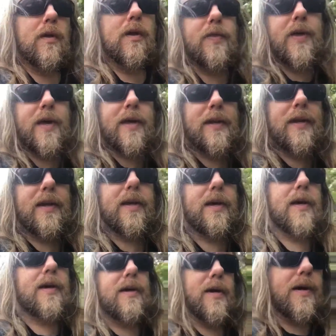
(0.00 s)
then
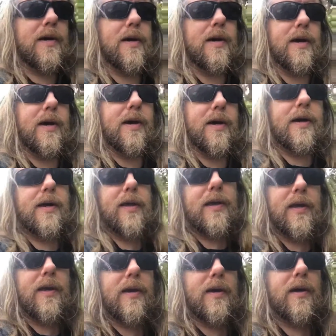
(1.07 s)

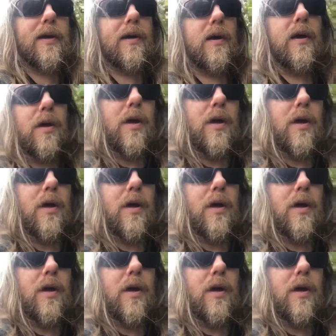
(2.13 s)
I